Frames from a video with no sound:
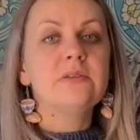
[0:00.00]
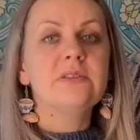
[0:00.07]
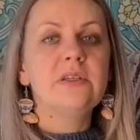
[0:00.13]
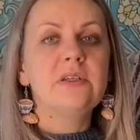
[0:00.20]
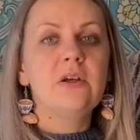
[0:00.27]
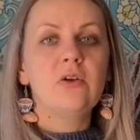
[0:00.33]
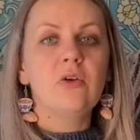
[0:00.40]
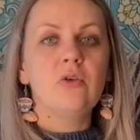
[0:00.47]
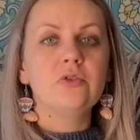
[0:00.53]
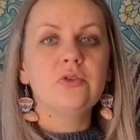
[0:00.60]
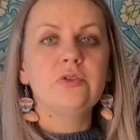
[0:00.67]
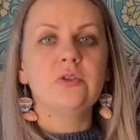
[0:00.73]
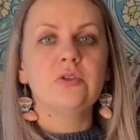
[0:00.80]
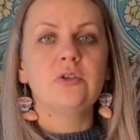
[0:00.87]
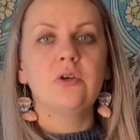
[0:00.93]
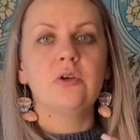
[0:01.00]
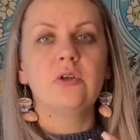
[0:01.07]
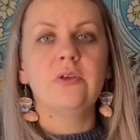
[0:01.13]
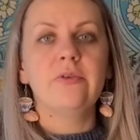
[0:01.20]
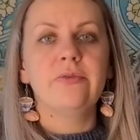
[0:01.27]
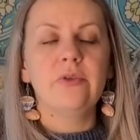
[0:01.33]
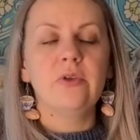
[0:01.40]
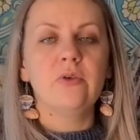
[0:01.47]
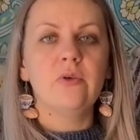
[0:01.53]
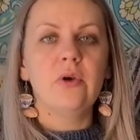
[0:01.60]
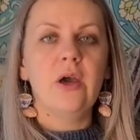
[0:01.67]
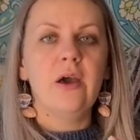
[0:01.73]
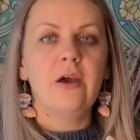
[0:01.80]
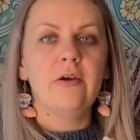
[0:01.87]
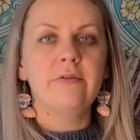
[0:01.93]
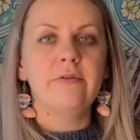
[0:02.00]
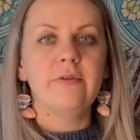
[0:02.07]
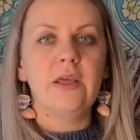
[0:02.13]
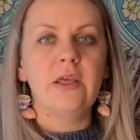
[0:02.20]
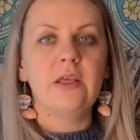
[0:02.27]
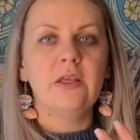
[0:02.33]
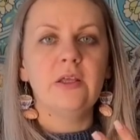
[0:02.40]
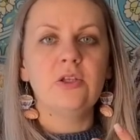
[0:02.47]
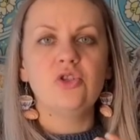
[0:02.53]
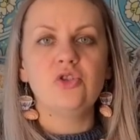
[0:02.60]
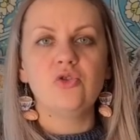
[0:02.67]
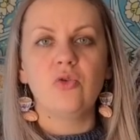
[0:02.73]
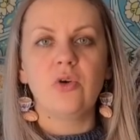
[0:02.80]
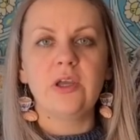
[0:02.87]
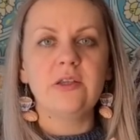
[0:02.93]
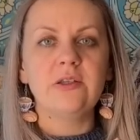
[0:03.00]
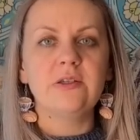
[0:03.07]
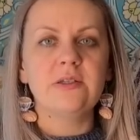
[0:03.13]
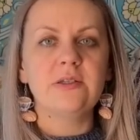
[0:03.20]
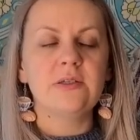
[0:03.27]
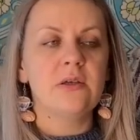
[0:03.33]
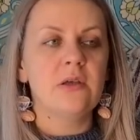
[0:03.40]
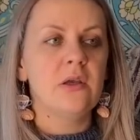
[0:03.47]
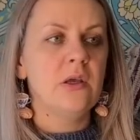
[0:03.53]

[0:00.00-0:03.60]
They are also good if you have achy joints.